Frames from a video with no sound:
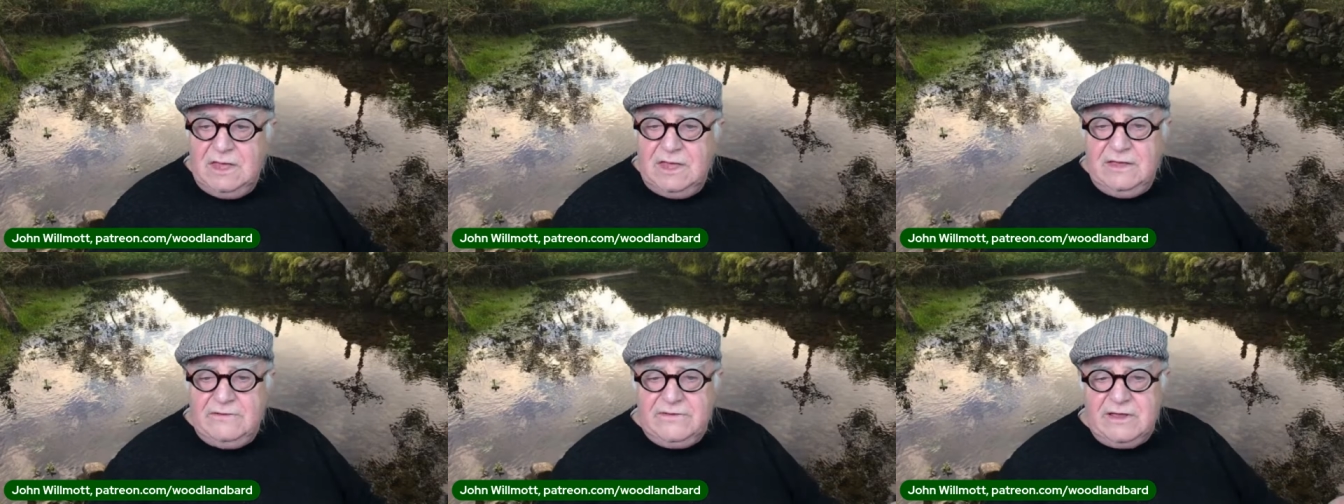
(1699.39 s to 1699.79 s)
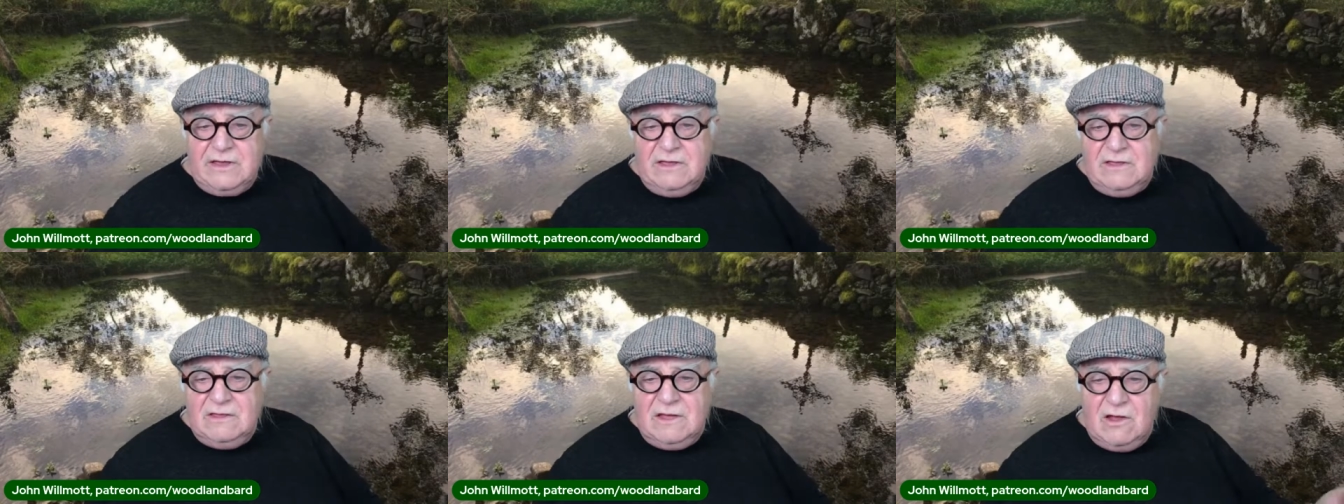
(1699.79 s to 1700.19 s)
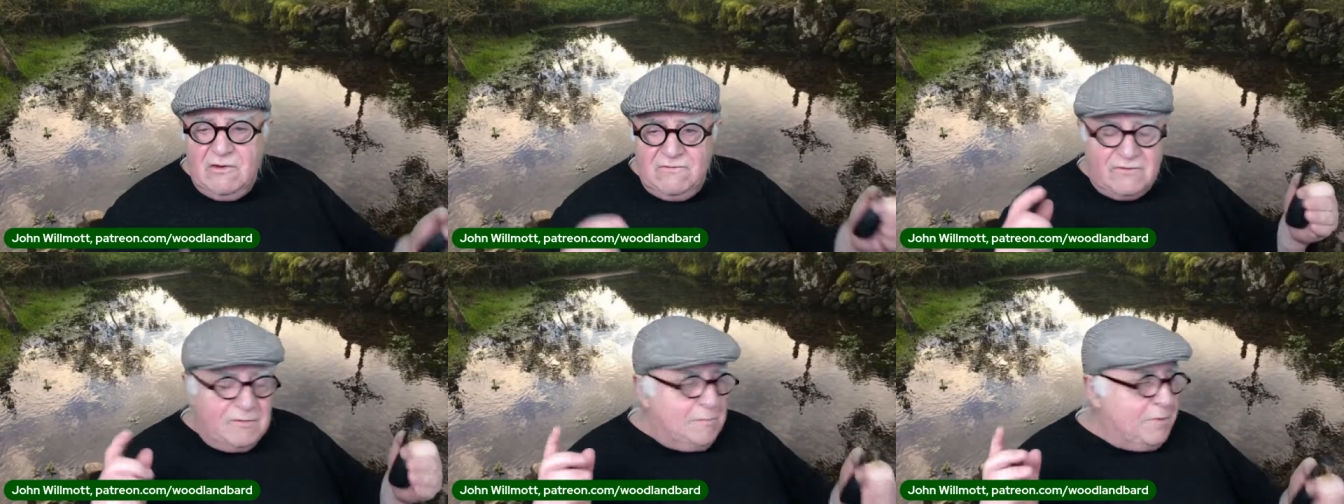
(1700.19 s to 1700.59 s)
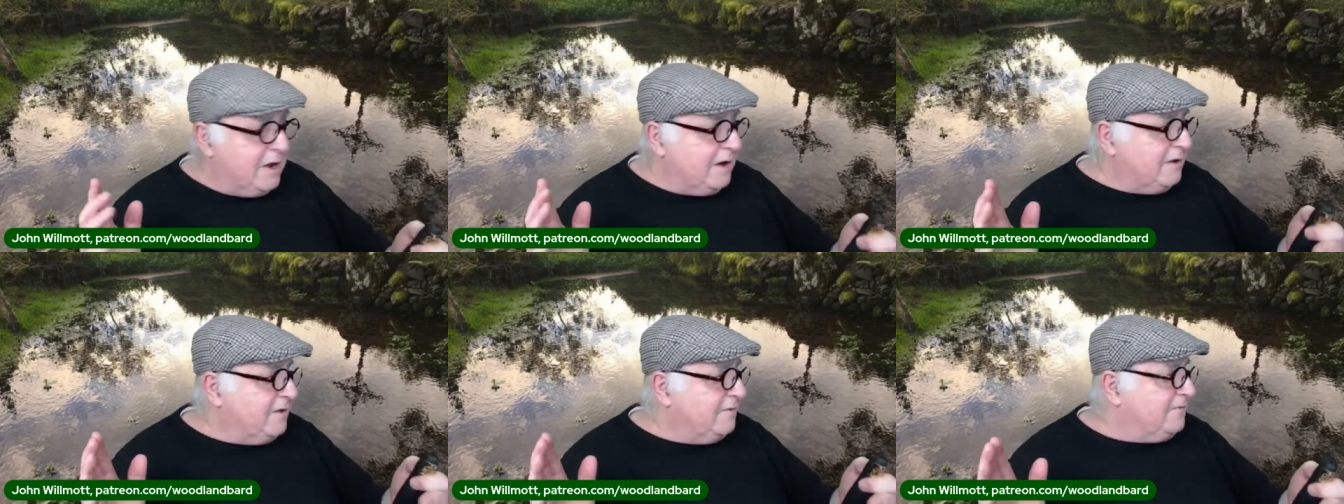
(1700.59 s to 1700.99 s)
is it, over a
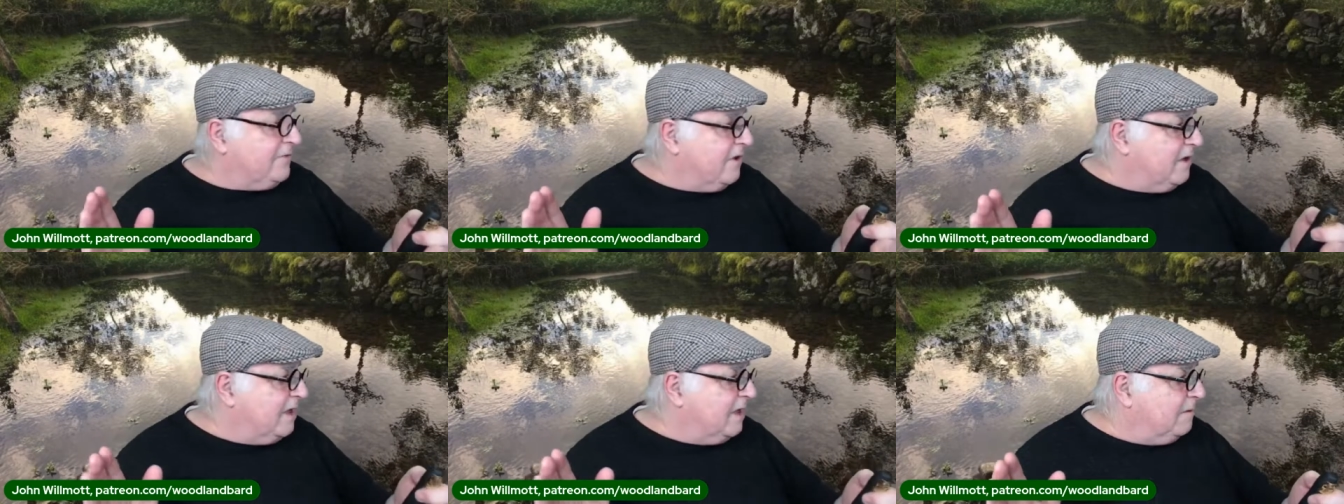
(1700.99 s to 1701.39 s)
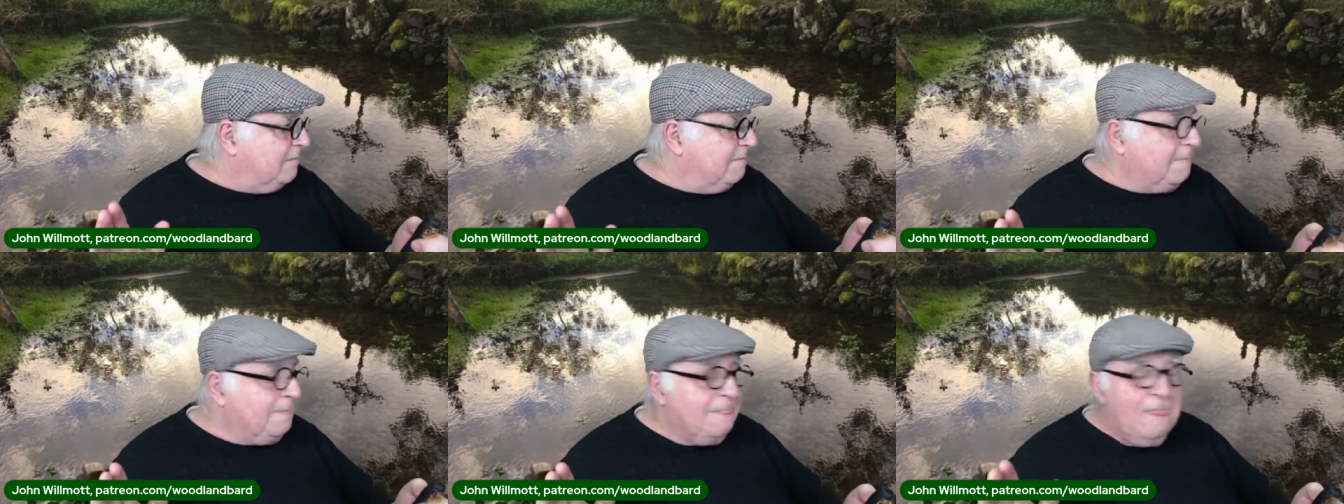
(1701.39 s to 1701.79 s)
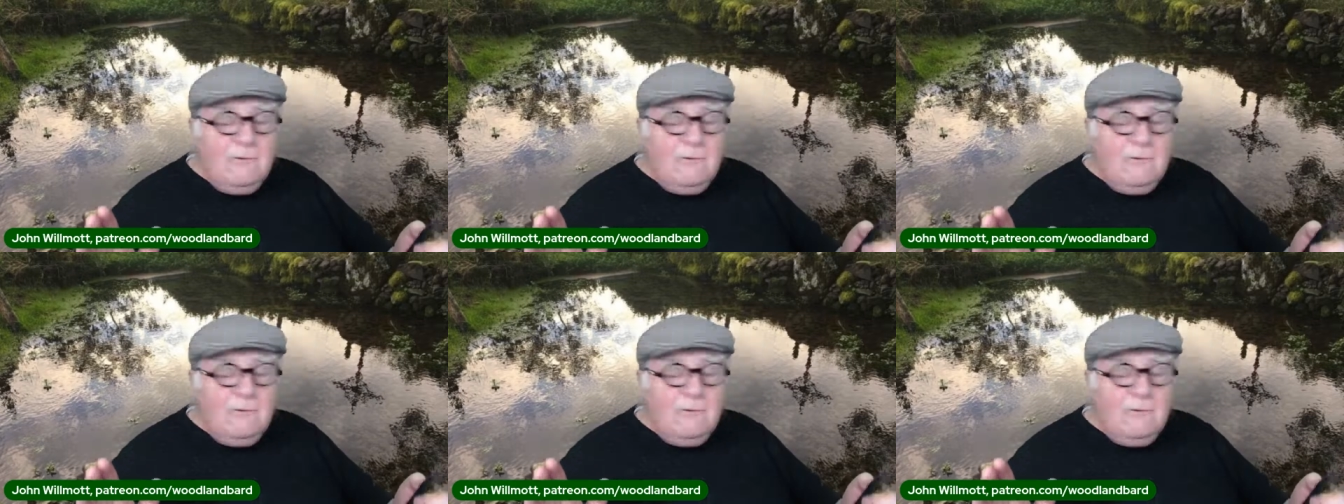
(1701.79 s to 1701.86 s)
period of time,